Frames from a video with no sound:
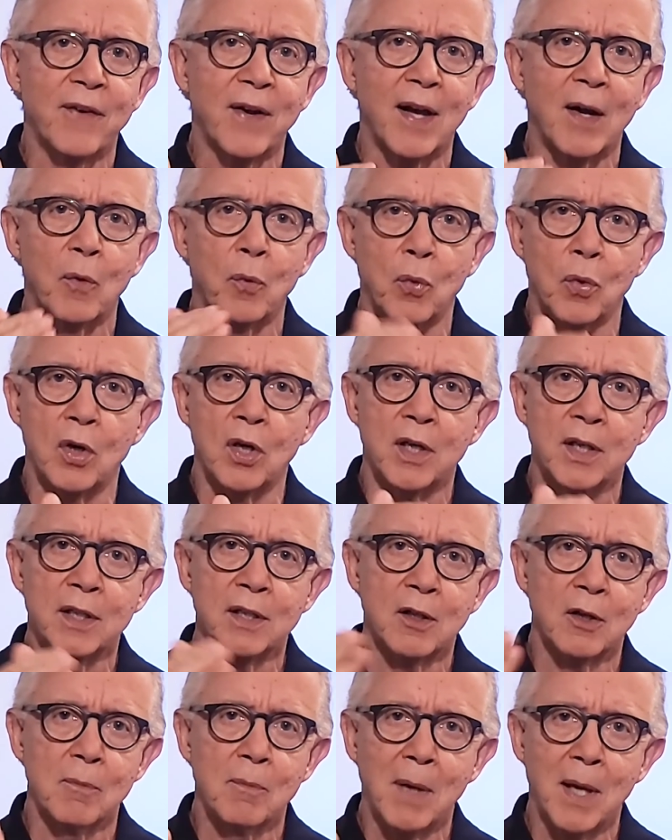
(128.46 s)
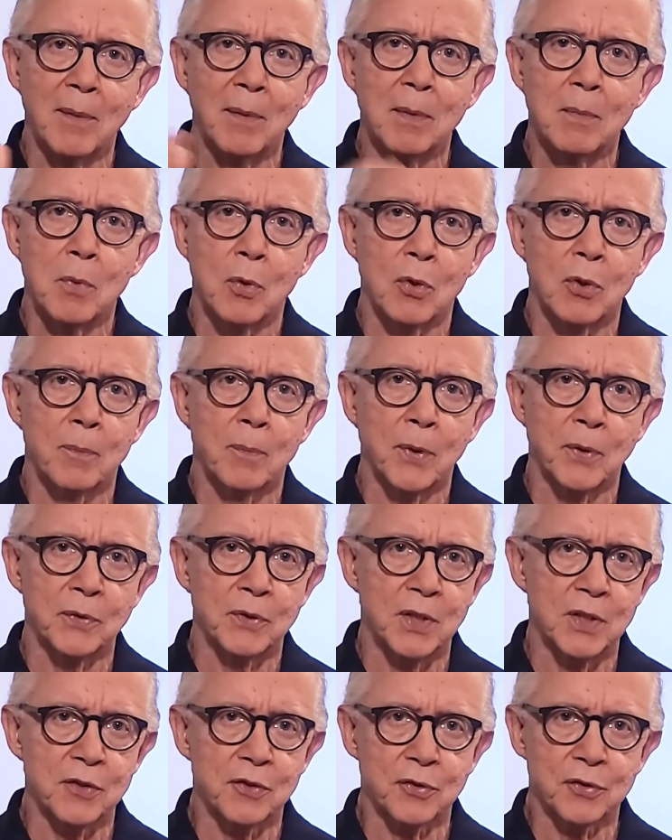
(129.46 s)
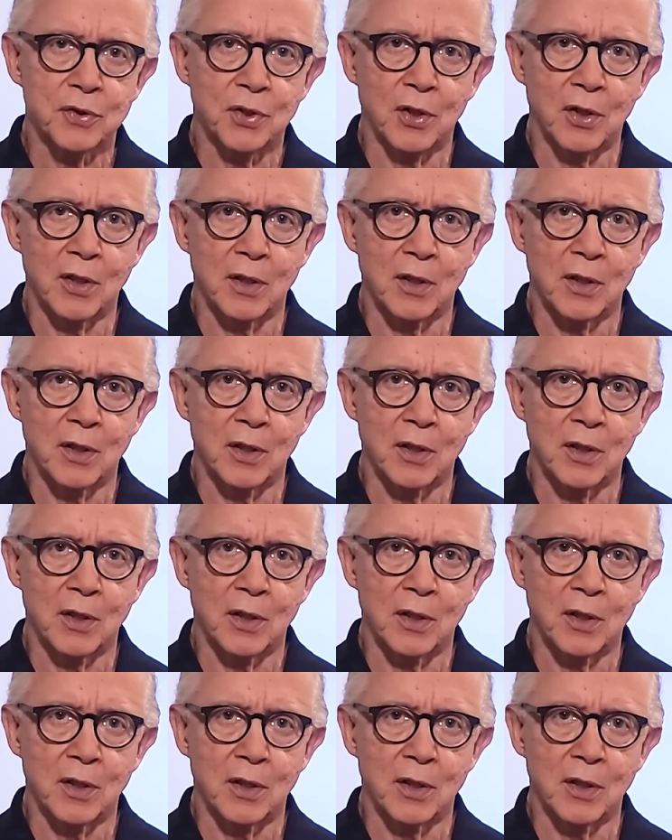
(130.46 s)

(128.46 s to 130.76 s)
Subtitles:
one or maybe more potential target